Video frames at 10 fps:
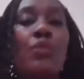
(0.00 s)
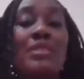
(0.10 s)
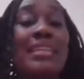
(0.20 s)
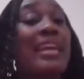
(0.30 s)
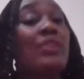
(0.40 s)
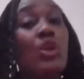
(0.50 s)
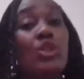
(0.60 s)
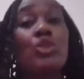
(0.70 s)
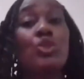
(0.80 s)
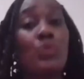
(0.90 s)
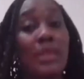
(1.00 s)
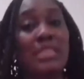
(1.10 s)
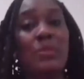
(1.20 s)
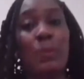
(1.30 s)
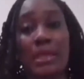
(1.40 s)
books that are not too
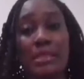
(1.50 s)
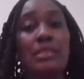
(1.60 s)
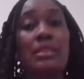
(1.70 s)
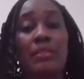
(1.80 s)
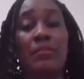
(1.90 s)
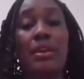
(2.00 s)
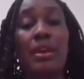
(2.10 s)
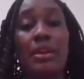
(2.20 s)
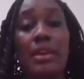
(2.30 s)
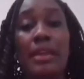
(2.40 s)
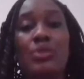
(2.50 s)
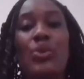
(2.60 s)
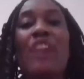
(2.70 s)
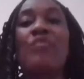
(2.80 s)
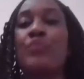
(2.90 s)
expensive. Yes, you
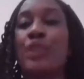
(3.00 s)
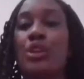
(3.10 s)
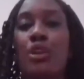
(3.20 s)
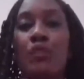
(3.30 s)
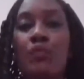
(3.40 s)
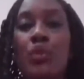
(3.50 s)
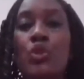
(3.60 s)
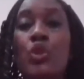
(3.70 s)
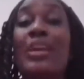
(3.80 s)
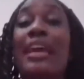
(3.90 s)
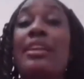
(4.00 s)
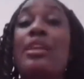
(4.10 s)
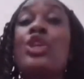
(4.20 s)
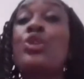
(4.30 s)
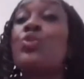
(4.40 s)
have pre-loved books, so you
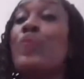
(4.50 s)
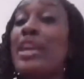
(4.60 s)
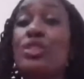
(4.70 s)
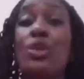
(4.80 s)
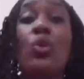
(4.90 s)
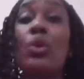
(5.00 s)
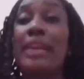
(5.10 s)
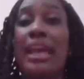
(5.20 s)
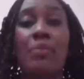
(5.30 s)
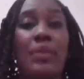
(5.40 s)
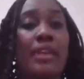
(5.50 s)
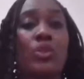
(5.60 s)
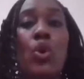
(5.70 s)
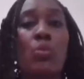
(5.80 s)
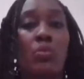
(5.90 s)
can curate your own library at
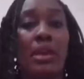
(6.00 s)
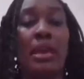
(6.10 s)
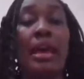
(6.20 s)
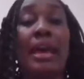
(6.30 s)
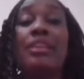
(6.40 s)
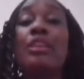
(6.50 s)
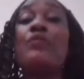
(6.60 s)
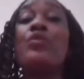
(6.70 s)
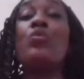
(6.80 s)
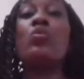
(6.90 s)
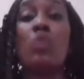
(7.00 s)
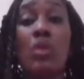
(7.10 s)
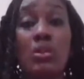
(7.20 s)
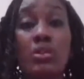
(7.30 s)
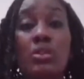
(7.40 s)
home. And if you
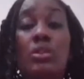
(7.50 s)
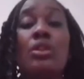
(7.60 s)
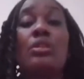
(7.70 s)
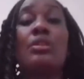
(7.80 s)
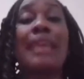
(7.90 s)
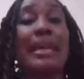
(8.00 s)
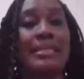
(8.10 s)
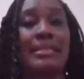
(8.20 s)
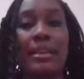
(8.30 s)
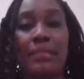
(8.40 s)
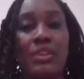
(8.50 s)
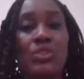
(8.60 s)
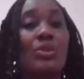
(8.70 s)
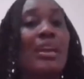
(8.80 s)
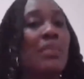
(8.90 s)
want that service,
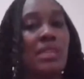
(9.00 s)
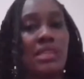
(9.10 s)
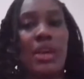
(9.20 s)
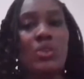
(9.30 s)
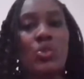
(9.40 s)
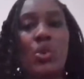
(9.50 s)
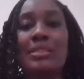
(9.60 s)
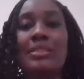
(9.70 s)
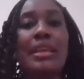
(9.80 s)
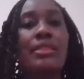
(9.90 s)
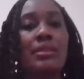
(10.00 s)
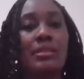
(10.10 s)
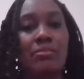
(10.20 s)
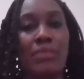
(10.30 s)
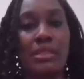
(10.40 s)
you can reach out to us, send
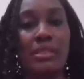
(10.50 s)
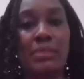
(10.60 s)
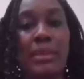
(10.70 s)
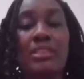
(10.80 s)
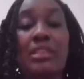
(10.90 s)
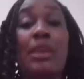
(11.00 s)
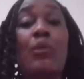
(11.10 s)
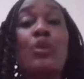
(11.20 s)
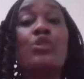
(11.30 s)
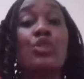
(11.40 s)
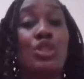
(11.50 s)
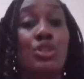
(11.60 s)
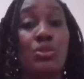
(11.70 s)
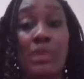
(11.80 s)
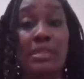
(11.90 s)
us a message. I want to
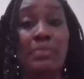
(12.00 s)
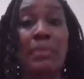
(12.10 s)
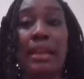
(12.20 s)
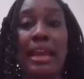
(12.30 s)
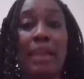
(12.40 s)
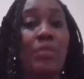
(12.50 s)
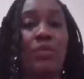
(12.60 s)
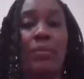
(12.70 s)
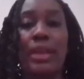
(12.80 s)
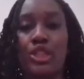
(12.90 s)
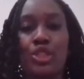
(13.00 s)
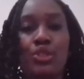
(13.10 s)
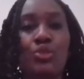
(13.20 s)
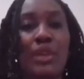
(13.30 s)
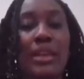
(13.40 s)
curate my library for my
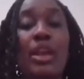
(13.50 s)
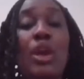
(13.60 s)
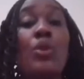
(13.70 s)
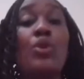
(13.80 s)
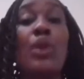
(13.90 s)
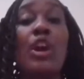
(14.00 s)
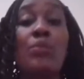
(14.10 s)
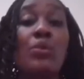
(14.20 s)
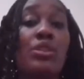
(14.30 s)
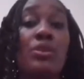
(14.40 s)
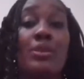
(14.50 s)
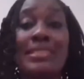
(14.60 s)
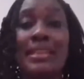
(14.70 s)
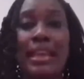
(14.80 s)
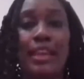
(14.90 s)
children. We can help you with your
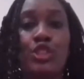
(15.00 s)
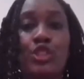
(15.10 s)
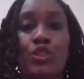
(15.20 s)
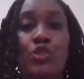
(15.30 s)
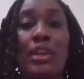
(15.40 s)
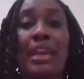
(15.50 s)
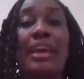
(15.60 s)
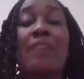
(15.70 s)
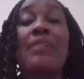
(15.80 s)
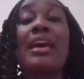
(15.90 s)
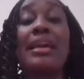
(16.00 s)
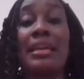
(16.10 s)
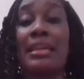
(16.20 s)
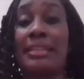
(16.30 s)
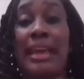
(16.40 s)
selection, so you can have
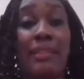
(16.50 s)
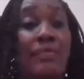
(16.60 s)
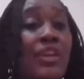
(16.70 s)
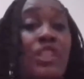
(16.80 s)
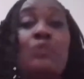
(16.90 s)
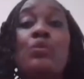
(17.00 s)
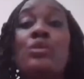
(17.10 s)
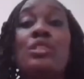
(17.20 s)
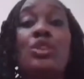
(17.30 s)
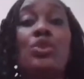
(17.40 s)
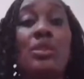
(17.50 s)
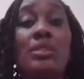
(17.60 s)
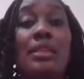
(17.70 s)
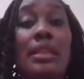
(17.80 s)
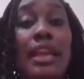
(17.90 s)
diverse books in your
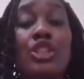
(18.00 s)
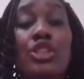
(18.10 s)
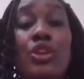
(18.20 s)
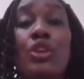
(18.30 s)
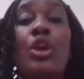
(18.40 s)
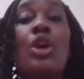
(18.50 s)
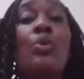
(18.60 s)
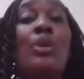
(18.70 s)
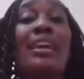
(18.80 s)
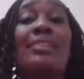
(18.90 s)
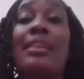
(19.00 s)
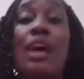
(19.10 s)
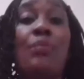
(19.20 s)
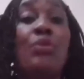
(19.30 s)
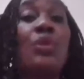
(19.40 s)
selection. We can
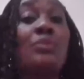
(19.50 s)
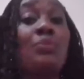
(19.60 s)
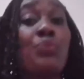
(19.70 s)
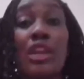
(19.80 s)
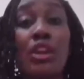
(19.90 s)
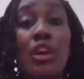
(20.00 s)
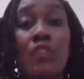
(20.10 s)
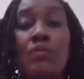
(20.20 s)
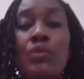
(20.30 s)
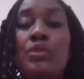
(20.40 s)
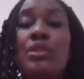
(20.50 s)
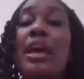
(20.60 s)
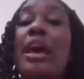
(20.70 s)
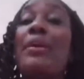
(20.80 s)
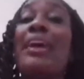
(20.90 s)
help you with pre-loved books,
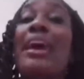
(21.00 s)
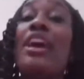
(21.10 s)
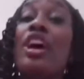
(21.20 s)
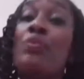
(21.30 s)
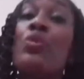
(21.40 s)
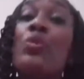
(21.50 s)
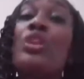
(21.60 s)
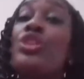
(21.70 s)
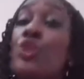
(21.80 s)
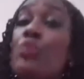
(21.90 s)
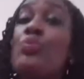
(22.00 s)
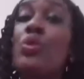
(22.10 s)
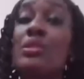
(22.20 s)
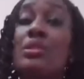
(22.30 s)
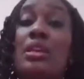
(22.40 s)
and we can help you with new
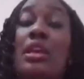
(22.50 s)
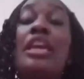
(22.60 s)
books.